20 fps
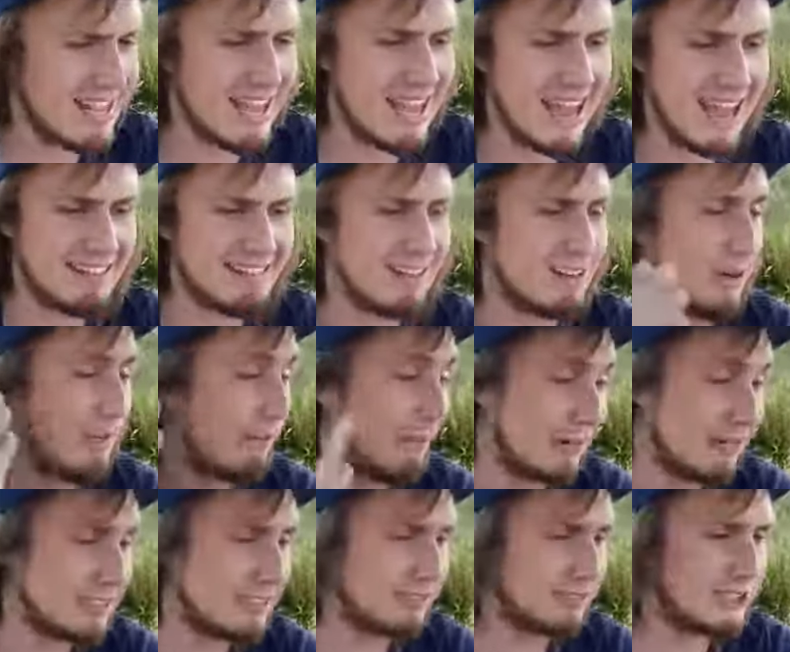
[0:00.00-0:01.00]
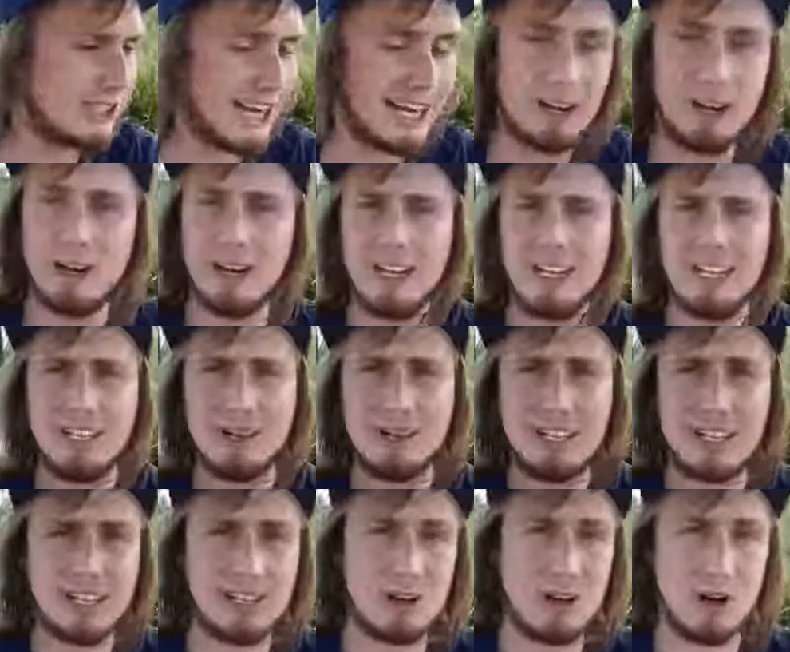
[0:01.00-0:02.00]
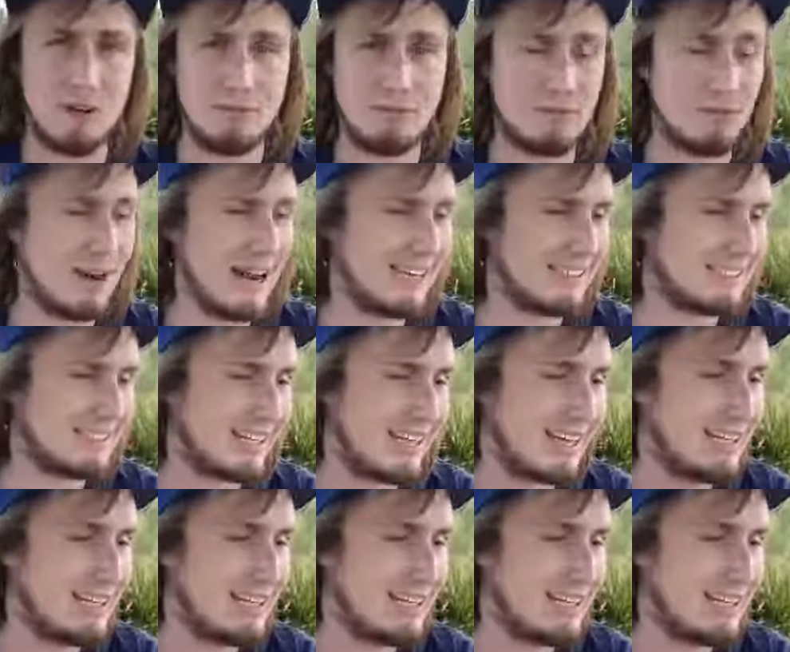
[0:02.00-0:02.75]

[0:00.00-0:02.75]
And then on the 1st of January, you kick off, right?